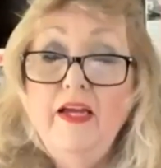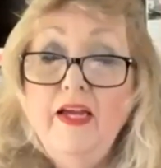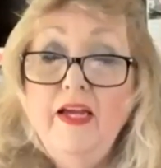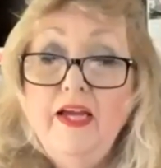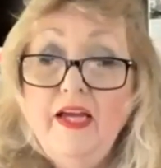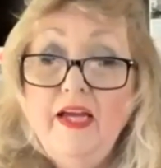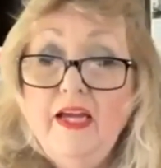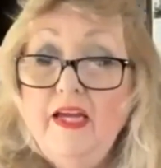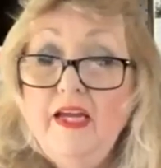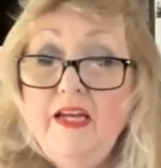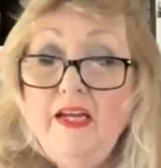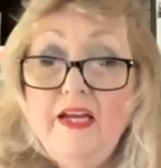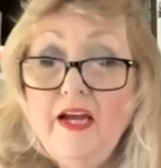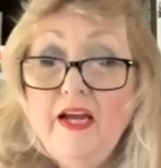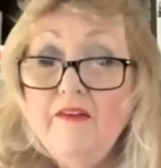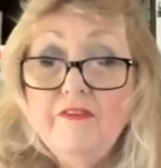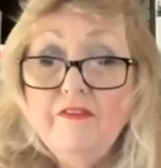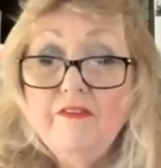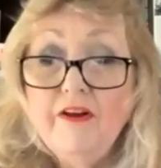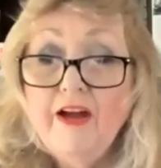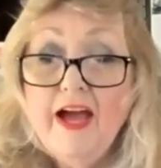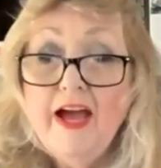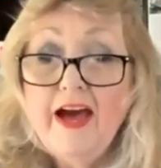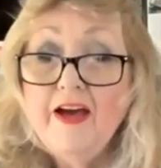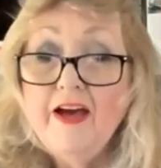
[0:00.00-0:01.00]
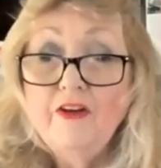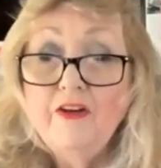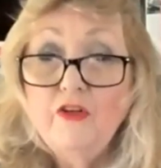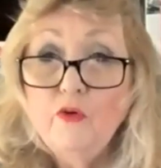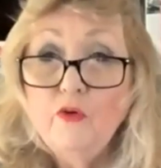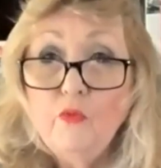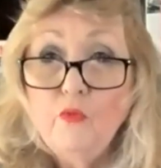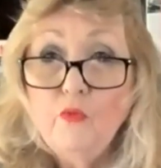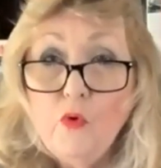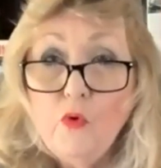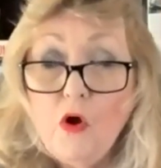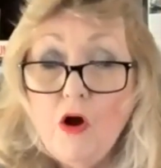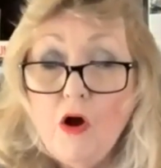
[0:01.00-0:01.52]
he never had to
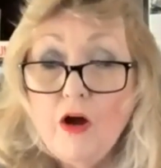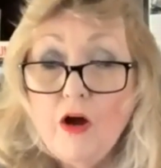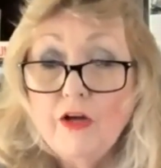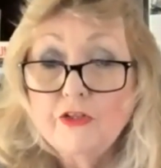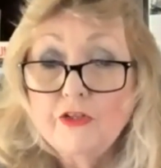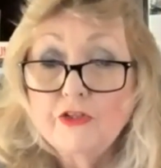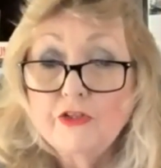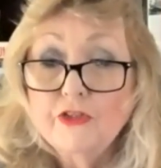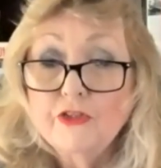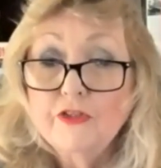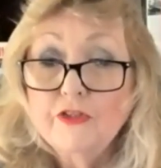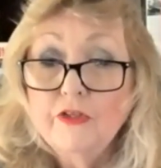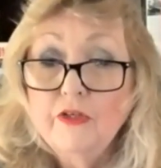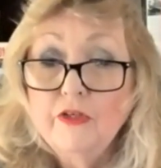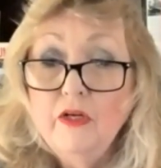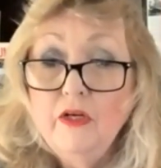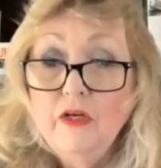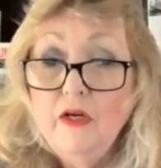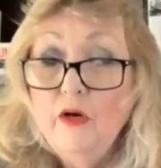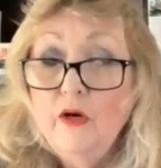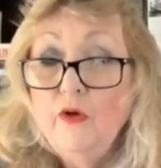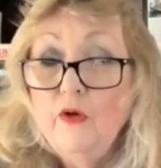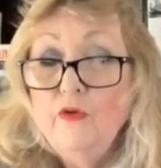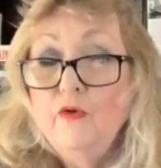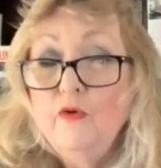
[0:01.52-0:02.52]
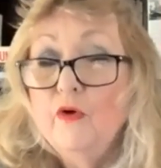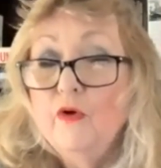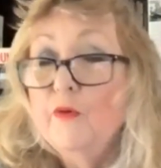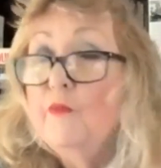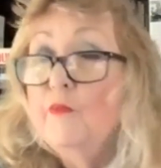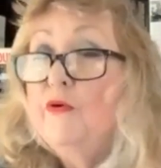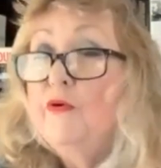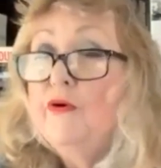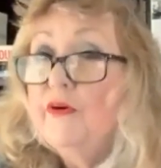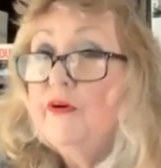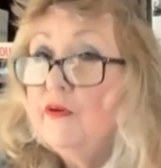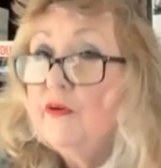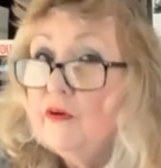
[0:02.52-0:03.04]
wash nor
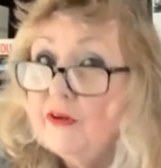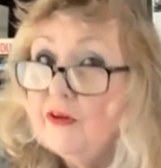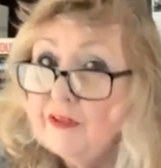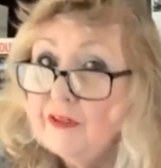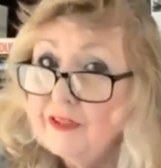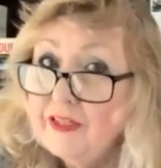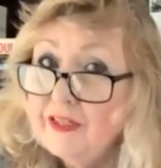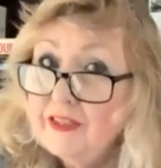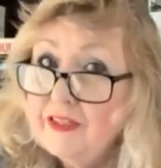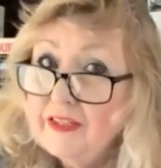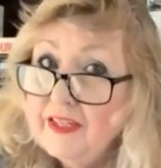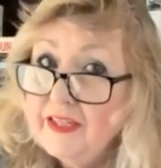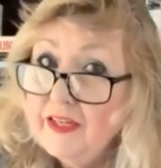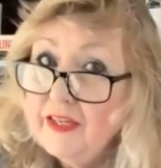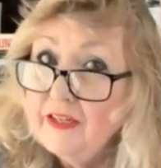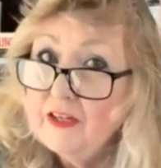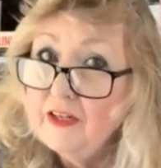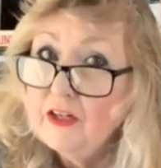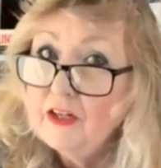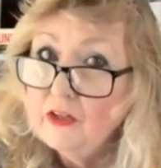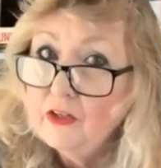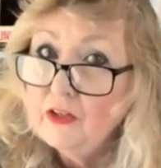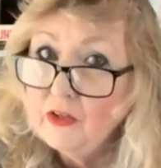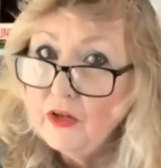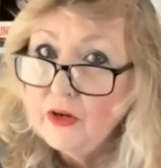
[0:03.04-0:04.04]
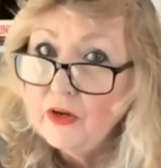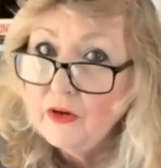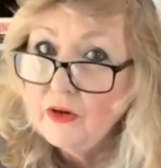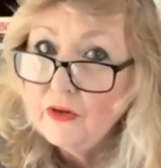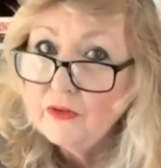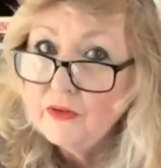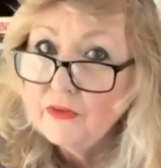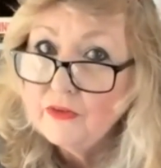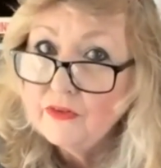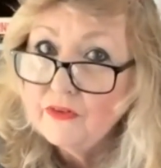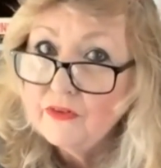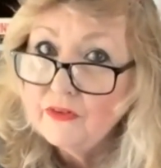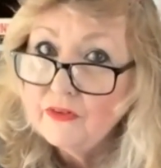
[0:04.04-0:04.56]
put on clean
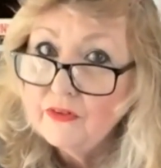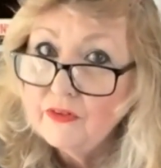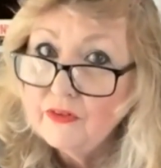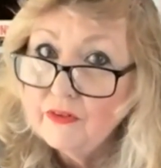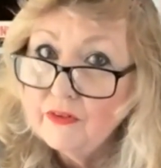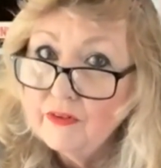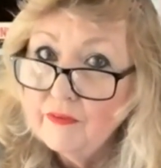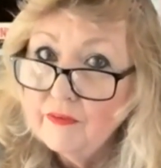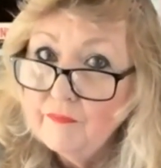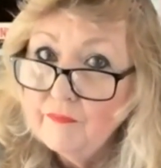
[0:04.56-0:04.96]
clothes.